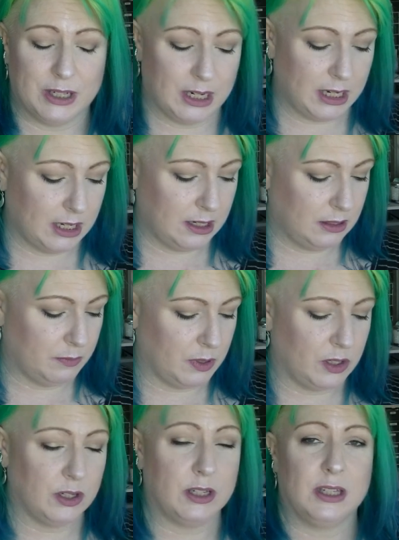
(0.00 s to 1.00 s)
today
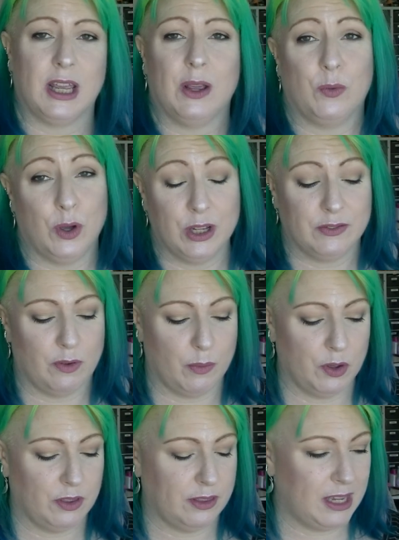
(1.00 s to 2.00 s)
because it works for
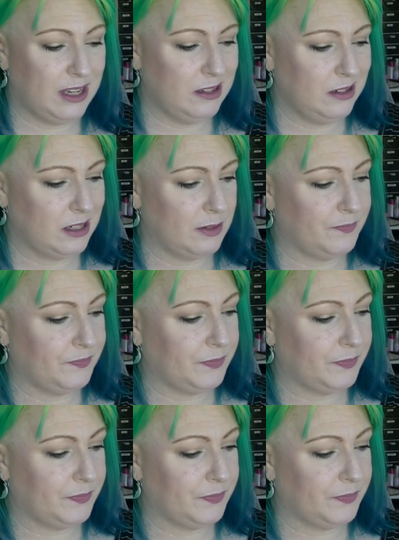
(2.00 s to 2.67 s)
both things.